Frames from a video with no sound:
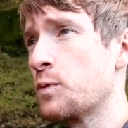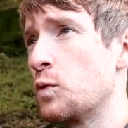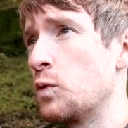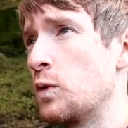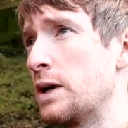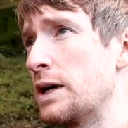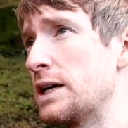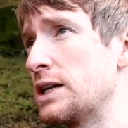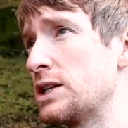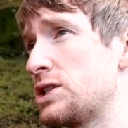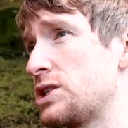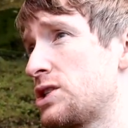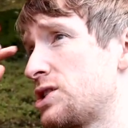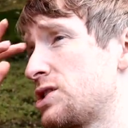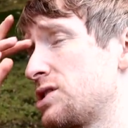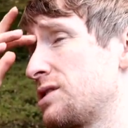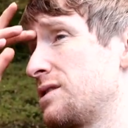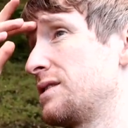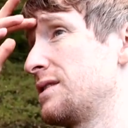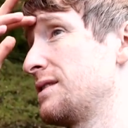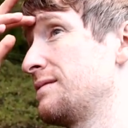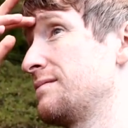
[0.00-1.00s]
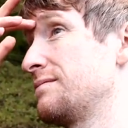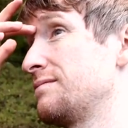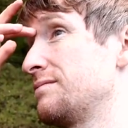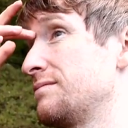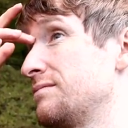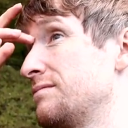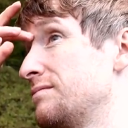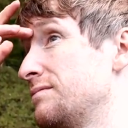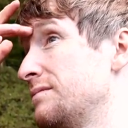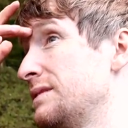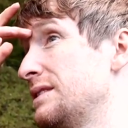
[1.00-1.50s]
which
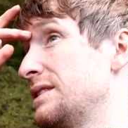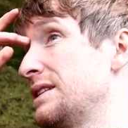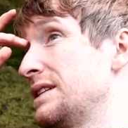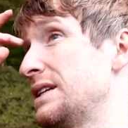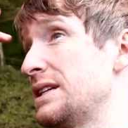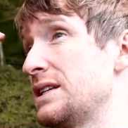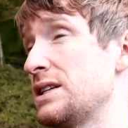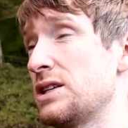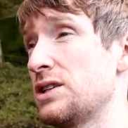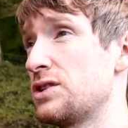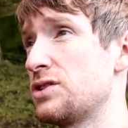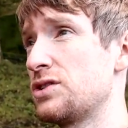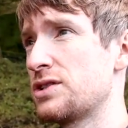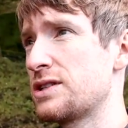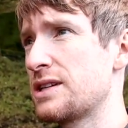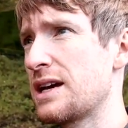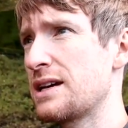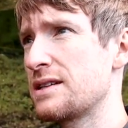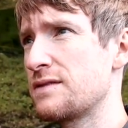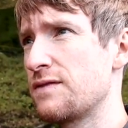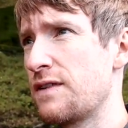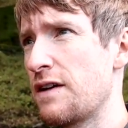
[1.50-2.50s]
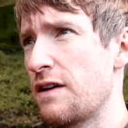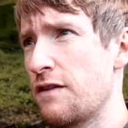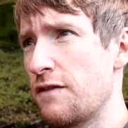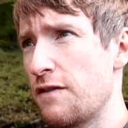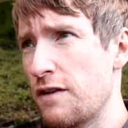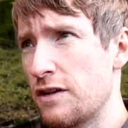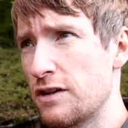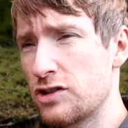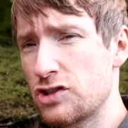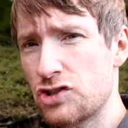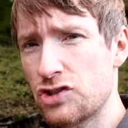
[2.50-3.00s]
it just has a very,
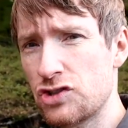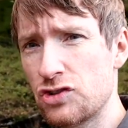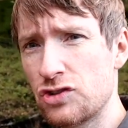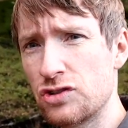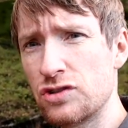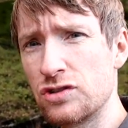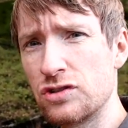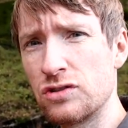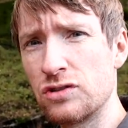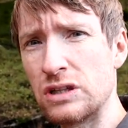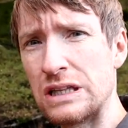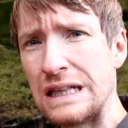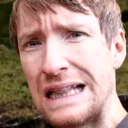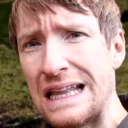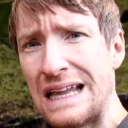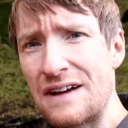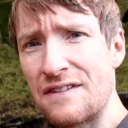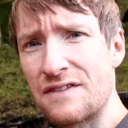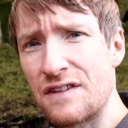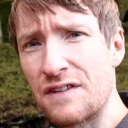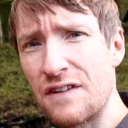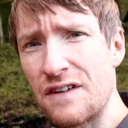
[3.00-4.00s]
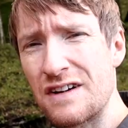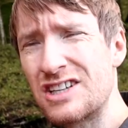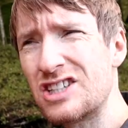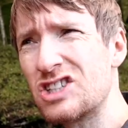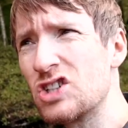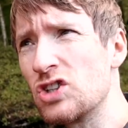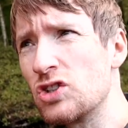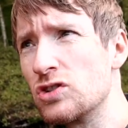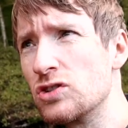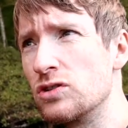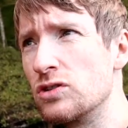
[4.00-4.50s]
very subtle lift, a very
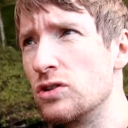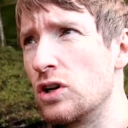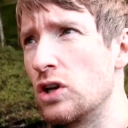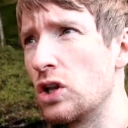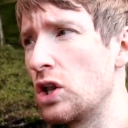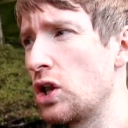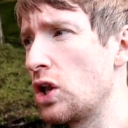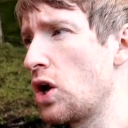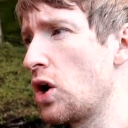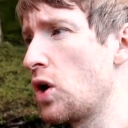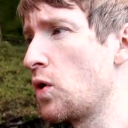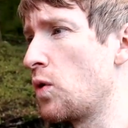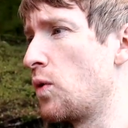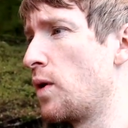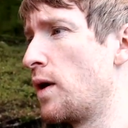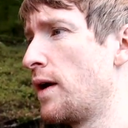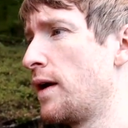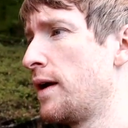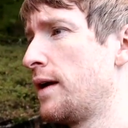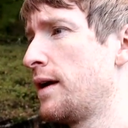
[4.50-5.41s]
subtle glow,